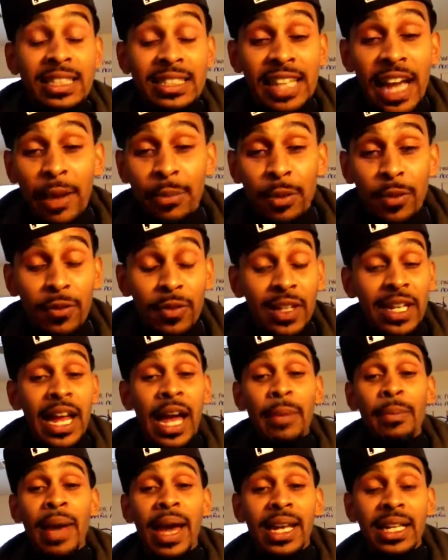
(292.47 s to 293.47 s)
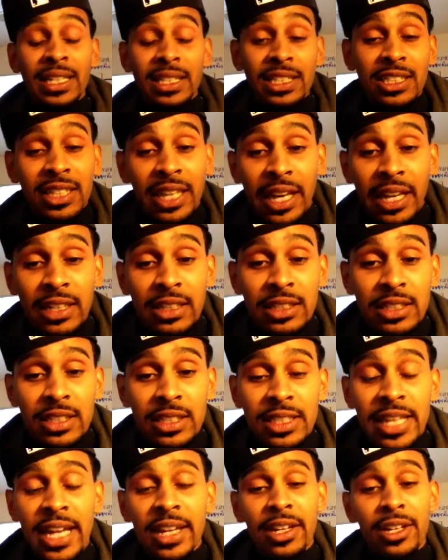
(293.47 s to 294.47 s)
type of climatic
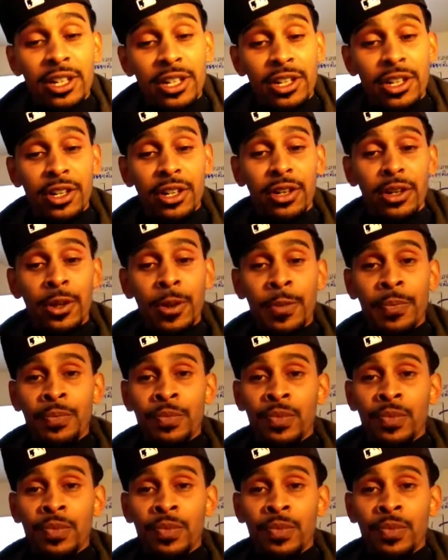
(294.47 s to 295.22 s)
changes that occur,